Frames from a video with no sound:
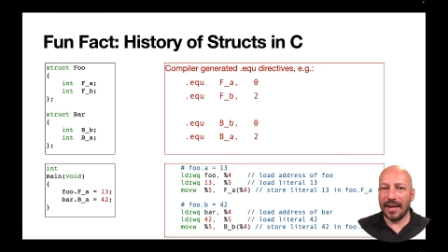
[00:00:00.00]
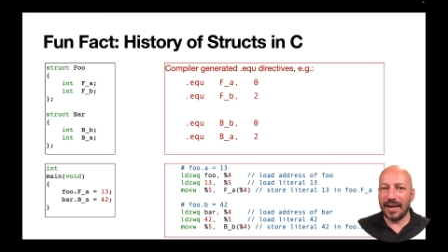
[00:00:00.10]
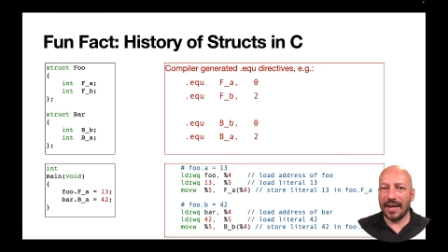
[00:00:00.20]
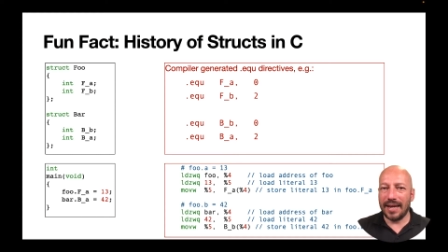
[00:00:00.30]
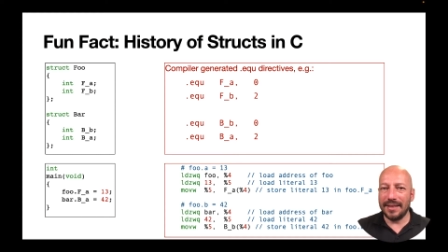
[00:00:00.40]

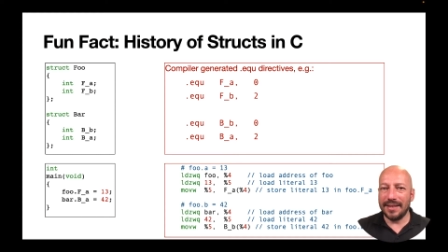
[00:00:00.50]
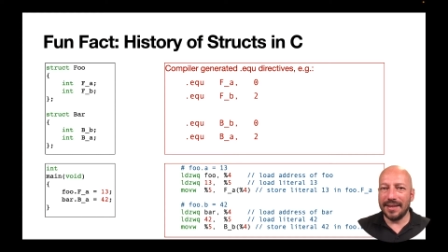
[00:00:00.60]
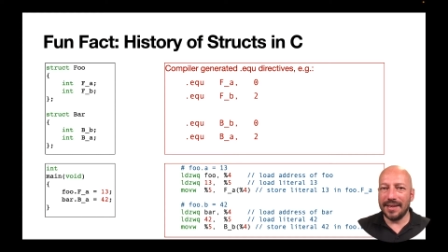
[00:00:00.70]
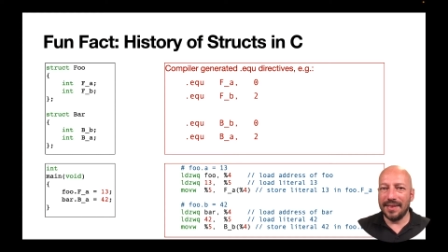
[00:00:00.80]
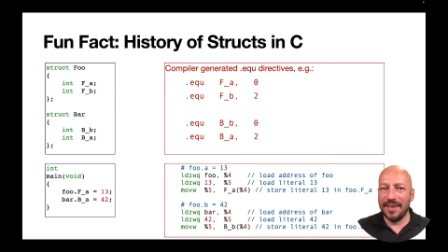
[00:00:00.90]
And
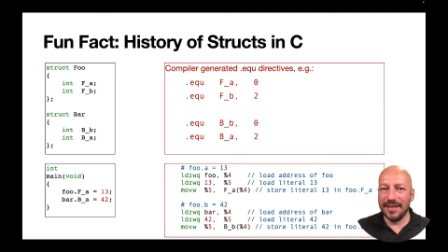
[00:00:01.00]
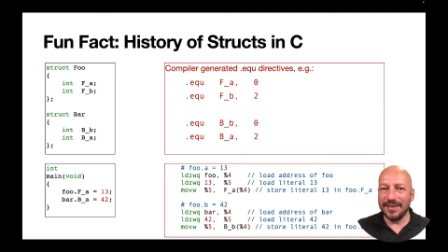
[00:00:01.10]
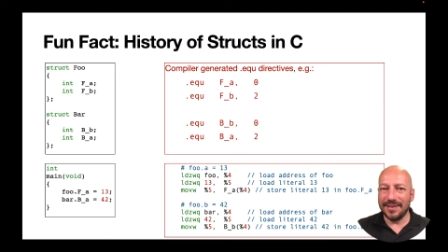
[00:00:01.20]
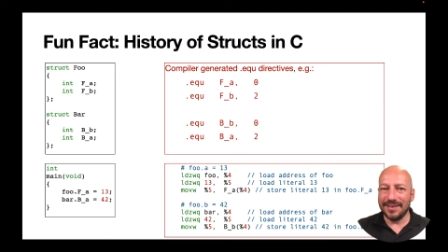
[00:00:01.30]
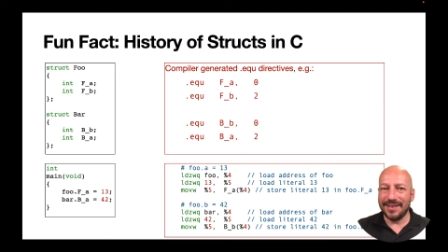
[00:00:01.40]

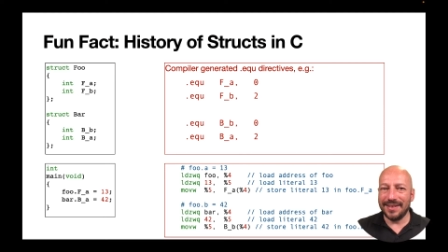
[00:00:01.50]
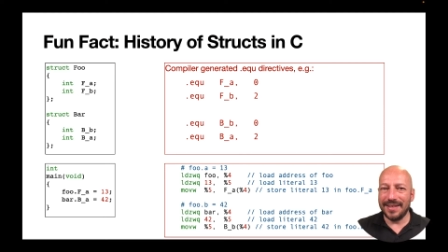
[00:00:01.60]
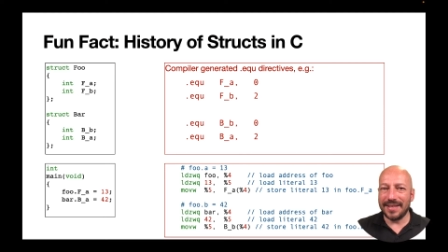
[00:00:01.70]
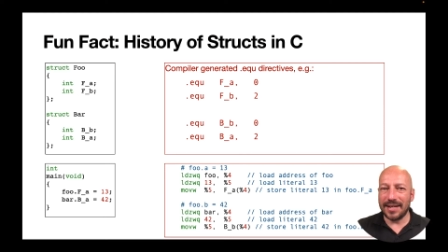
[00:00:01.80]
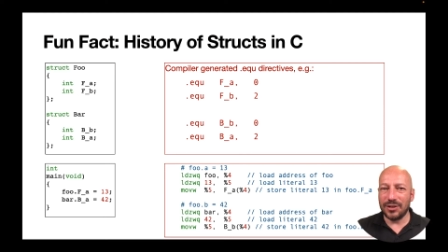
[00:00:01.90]
this
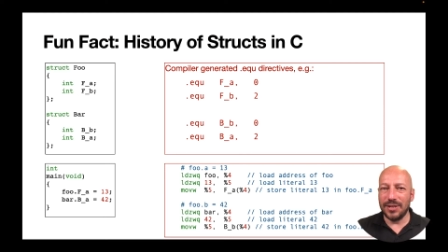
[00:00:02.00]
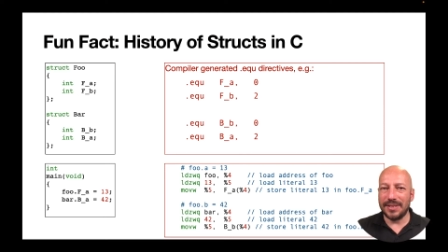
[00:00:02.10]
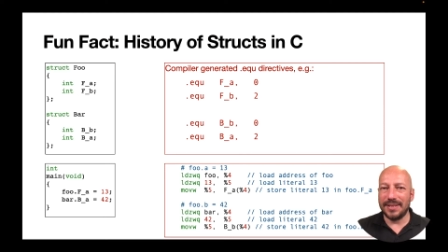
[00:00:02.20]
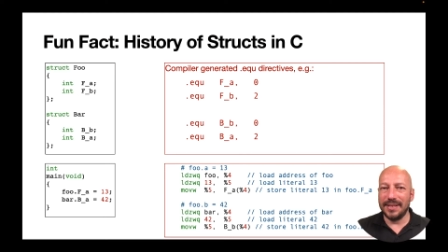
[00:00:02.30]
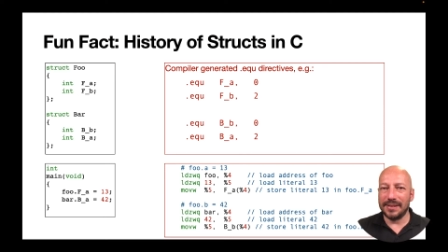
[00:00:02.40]
is actually
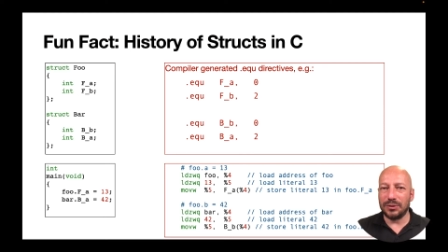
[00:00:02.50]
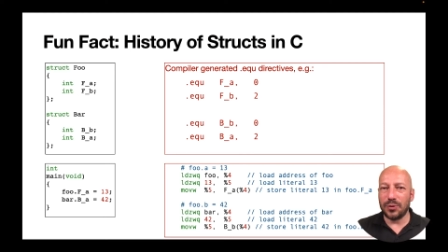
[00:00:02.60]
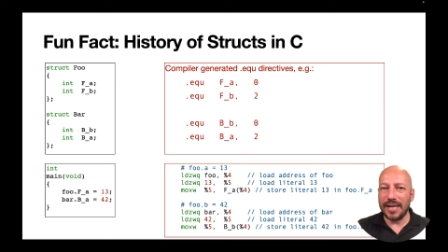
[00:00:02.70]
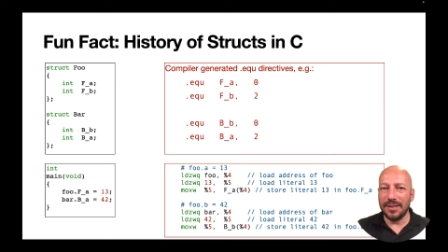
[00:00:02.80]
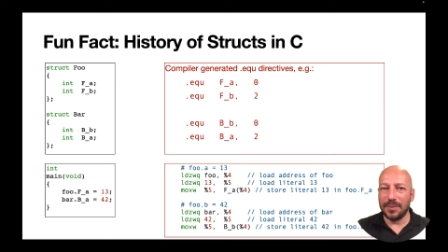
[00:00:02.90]
still
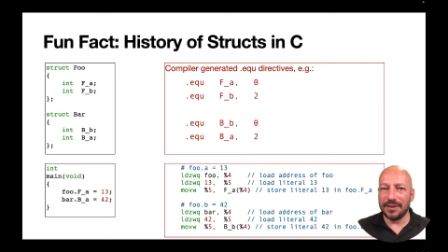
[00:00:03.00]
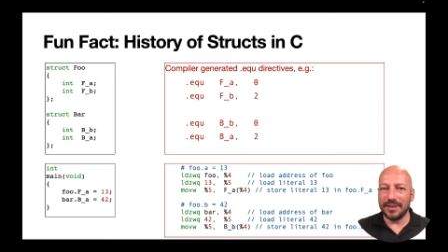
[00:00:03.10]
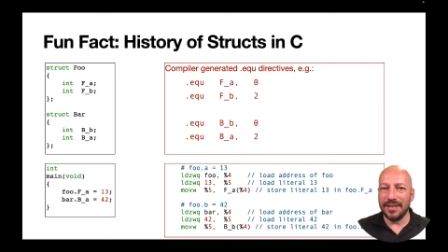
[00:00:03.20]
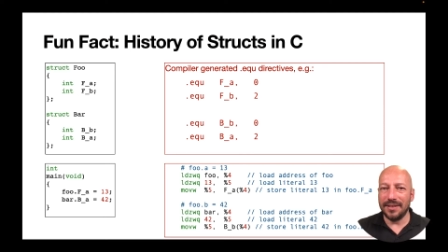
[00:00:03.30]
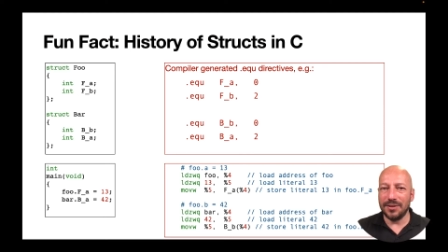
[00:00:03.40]
traceable
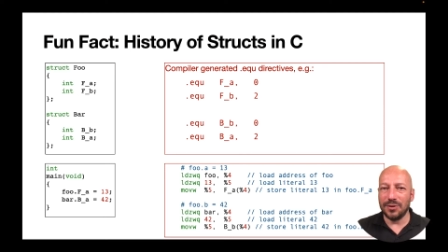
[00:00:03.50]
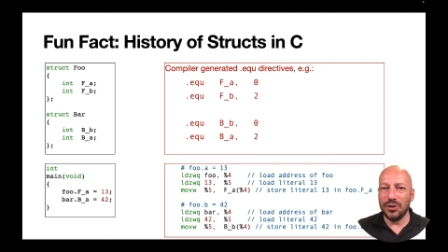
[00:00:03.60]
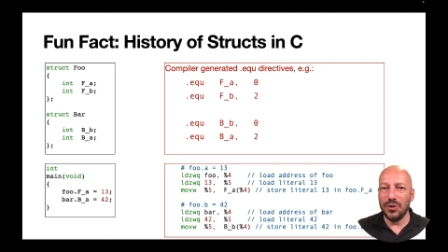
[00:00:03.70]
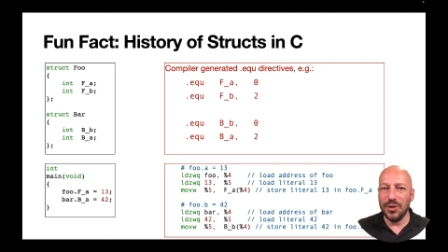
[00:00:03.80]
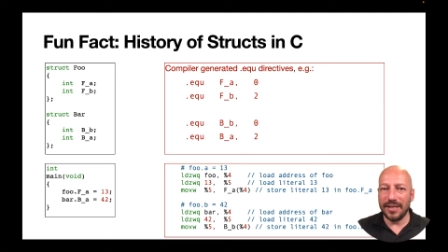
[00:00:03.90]
in
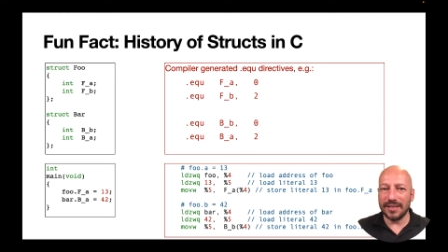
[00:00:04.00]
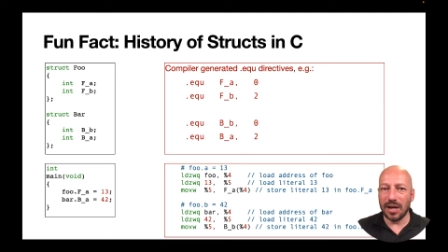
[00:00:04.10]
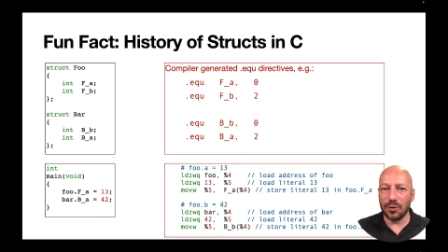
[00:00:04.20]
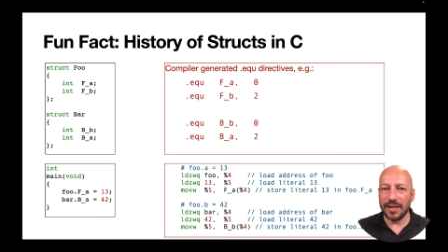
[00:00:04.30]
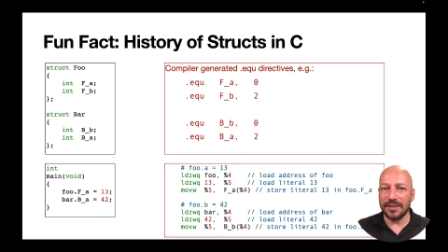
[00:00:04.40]
Unix
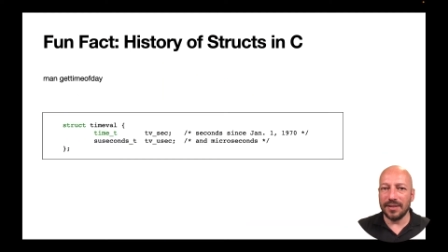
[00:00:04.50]
nowadays.